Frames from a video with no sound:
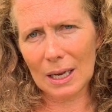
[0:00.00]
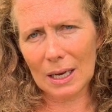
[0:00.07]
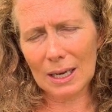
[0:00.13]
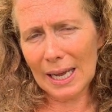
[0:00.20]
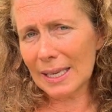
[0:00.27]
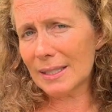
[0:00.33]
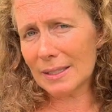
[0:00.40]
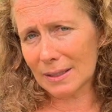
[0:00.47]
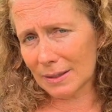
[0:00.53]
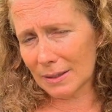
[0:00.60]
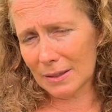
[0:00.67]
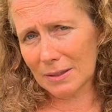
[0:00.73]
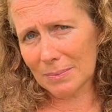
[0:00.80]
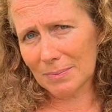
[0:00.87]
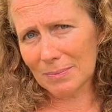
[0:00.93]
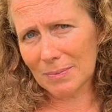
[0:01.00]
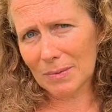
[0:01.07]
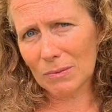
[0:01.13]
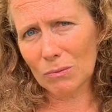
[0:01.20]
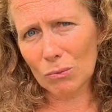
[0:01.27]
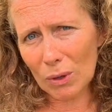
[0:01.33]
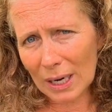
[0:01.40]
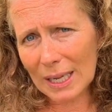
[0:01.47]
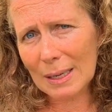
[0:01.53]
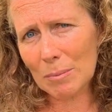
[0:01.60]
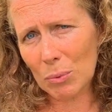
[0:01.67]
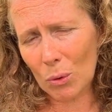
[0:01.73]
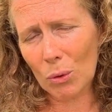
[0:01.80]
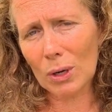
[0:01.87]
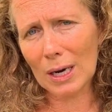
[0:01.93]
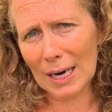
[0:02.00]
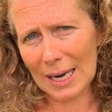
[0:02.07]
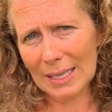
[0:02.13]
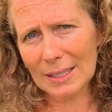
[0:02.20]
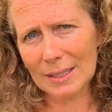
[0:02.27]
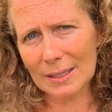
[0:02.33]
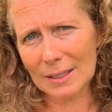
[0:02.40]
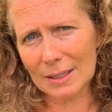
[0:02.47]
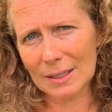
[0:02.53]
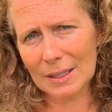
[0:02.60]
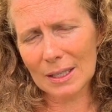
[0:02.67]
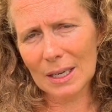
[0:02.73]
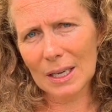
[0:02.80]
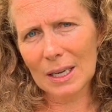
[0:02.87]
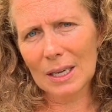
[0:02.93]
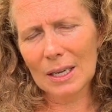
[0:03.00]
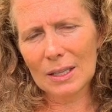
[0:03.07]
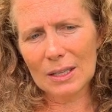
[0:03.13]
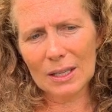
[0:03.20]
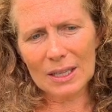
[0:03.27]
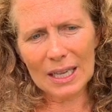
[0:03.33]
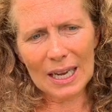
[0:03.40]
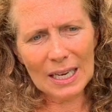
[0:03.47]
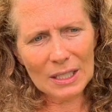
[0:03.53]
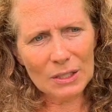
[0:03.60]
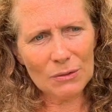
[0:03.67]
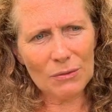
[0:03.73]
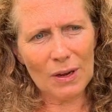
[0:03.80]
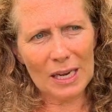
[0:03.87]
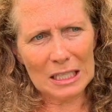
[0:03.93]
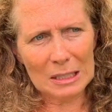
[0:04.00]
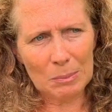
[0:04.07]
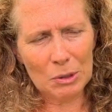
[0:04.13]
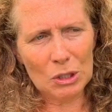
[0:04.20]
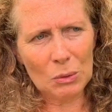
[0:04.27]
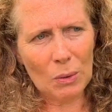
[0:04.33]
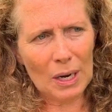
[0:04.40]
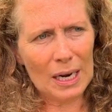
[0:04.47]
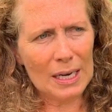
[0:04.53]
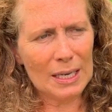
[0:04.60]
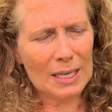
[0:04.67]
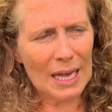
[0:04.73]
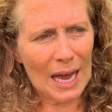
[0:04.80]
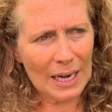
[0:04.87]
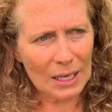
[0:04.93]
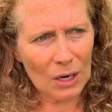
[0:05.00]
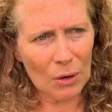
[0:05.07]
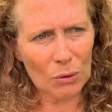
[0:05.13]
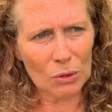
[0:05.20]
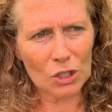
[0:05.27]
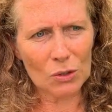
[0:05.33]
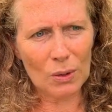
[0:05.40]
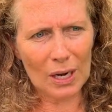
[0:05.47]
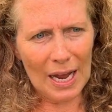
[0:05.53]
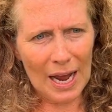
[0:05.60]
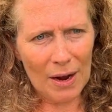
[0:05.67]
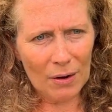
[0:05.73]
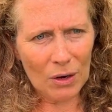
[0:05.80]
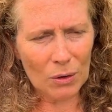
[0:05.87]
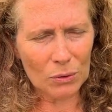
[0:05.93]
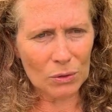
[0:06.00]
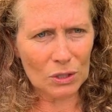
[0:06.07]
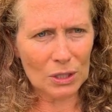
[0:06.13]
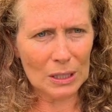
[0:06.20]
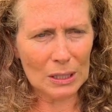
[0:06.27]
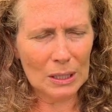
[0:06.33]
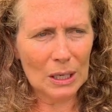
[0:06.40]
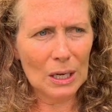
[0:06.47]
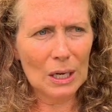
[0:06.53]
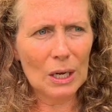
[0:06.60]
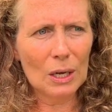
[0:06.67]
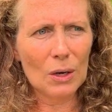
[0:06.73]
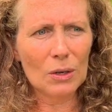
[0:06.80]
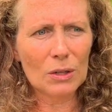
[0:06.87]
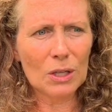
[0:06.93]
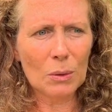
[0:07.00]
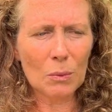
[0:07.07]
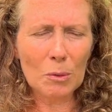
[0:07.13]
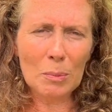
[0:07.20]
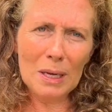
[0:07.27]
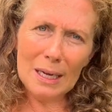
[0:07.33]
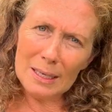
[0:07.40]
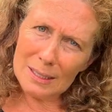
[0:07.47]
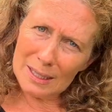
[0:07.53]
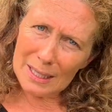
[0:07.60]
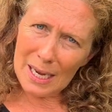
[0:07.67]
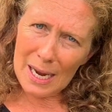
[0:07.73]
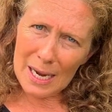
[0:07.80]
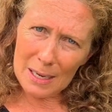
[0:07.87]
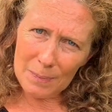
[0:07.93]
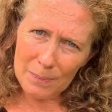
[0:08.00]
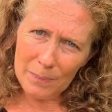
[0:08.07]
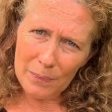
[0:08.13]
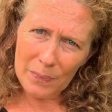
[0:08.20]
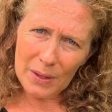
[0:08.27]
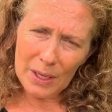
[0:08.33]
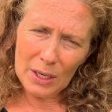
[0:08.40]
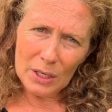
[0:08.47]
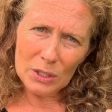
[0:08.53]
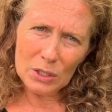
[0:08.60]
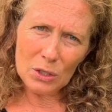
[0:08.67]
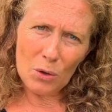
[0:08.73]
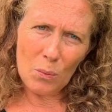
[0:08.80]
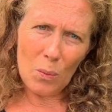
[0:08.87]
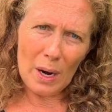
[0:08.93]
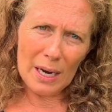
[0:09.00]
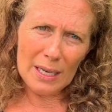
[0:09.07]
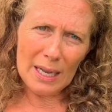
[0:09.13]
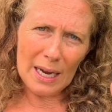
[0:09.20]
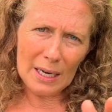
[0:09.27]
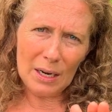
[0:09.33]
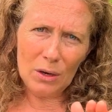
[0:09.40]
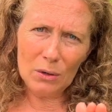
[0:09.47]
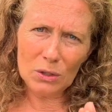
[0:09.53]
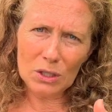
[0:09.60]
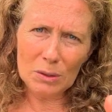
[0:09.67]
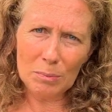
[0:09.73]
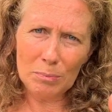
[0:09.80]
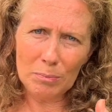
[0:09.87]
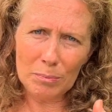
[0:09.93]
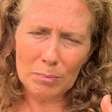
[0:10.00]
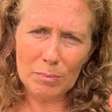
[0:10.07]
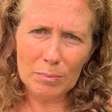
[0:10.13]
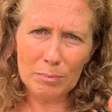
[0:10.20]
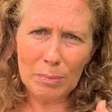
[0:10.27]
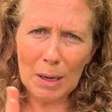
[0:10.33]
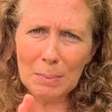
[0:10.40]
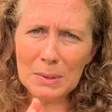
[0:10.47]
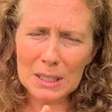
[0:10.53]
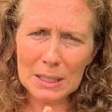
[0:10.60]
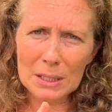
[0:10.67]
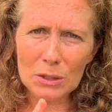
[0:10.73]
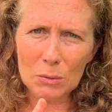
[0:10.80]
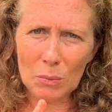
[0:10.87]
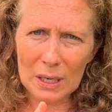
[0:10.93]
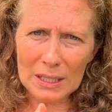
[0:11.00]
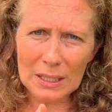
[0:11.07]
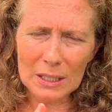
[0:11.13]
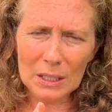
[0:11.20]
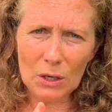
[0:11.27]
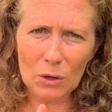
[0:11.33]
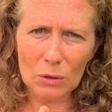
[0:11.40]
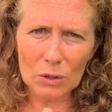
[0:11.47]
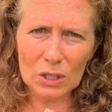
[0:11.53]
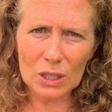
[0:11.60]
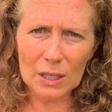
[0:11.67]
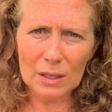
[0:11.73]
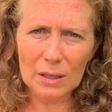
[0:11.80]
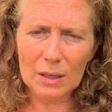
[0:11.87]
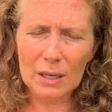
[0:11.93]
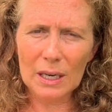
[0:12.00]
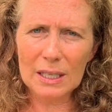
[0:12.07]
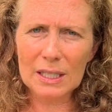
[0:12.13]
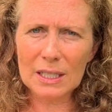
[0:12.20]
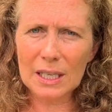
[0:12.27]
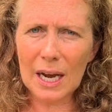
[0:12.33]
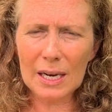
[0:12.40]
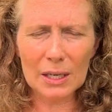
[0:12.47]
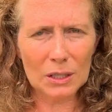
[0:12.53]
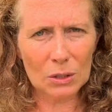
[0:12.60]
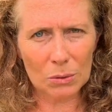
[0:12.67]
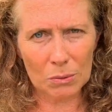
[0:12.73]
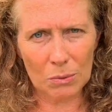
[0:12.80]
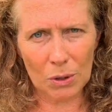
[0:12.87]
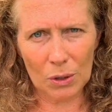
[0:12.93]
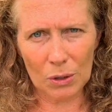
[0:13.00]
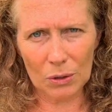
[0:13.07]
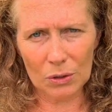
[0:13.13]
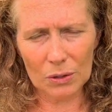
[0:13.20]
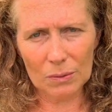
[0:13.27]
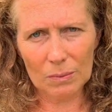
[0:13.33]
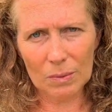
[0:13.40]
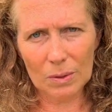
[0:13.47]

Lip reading: lessons, really important lessons, that the interface between that culture and our culture that were being seen. So when that culture bumped into Western culture, it started to erode.